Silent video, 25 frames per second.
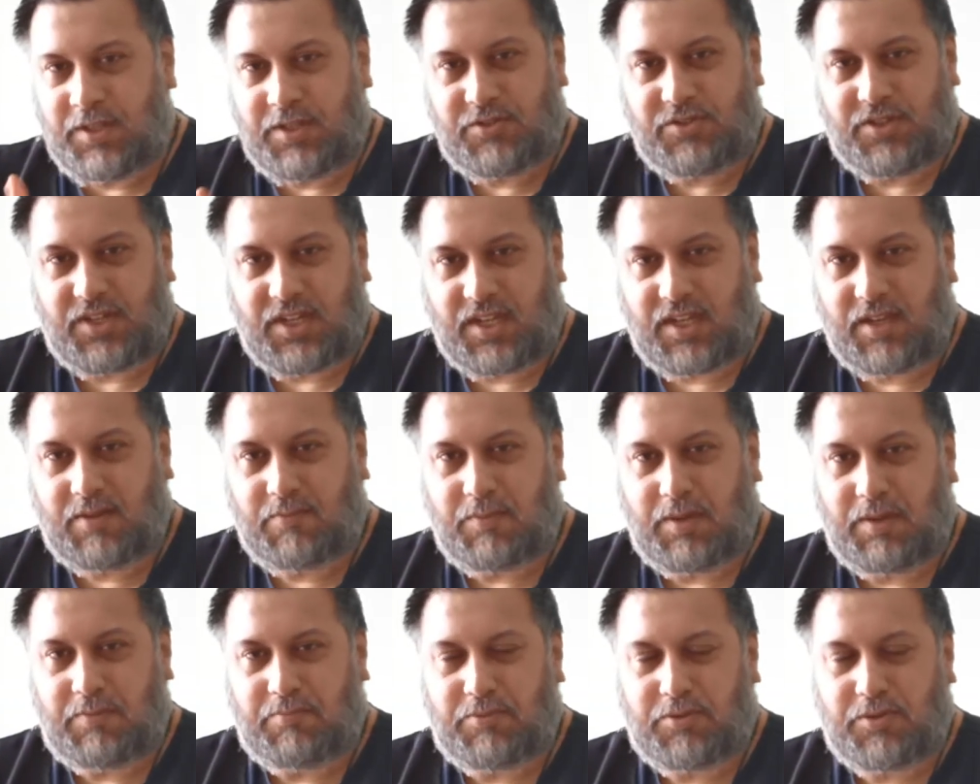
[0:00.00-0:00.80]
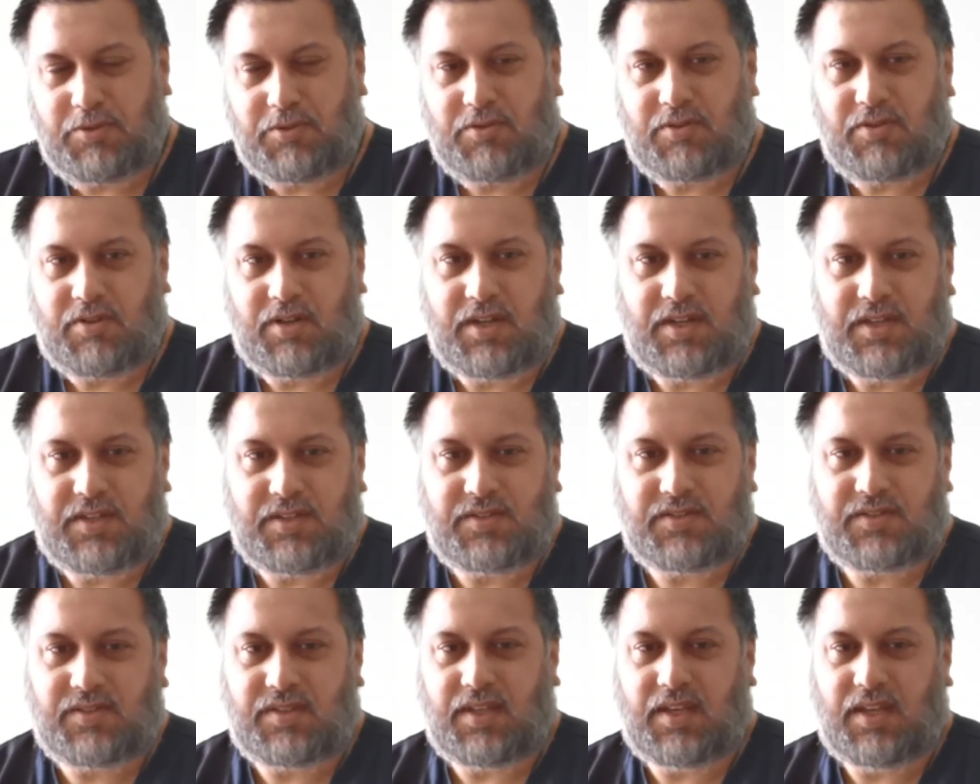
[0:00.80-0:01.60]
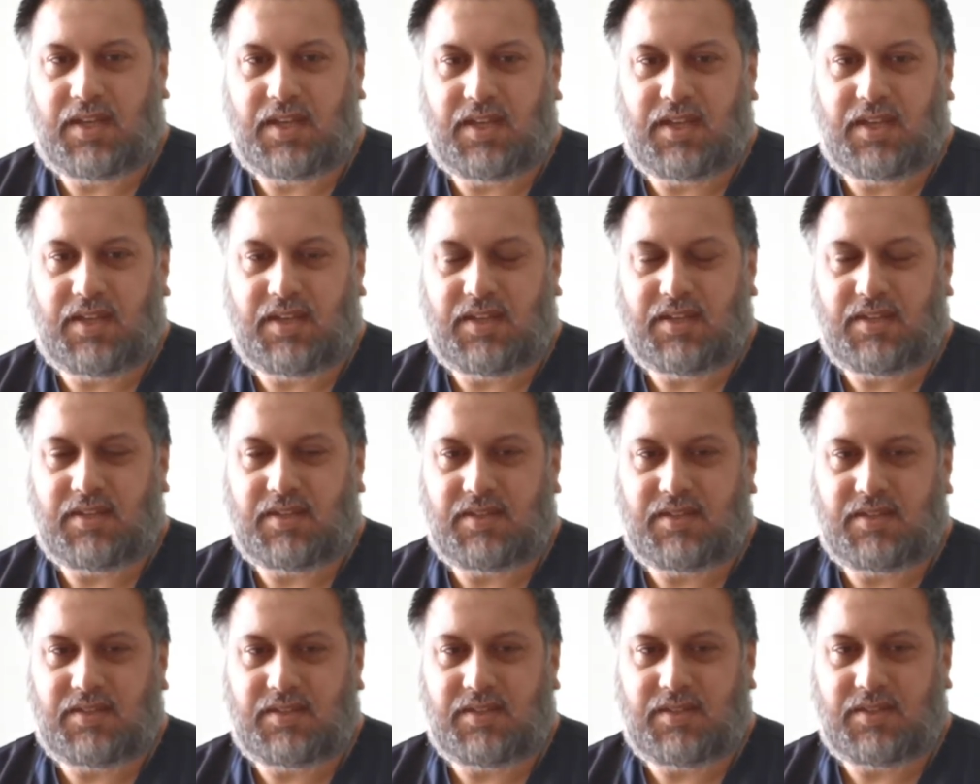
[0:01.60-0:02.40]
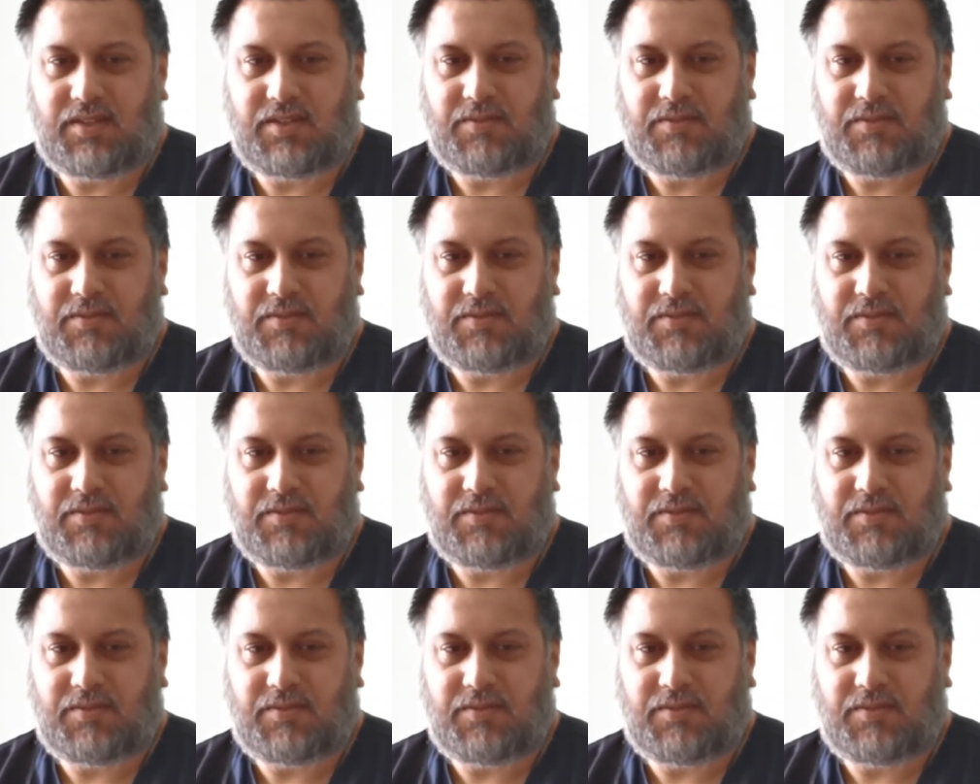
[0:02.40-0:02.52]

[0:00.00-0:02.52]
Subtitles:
tracking my progress and